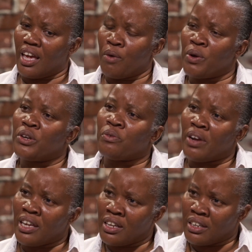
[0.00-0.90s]
And when you
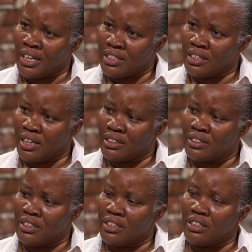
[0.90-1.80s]
recognize that,
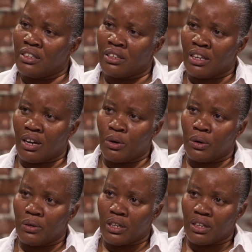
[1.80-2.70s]
you're not
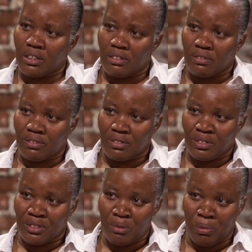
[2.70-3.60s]
quick
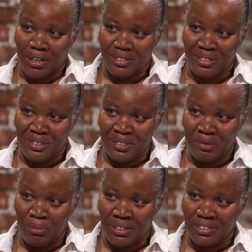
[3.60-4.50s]
to pass
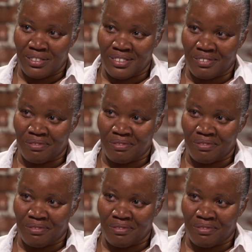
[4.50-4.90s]
judgment.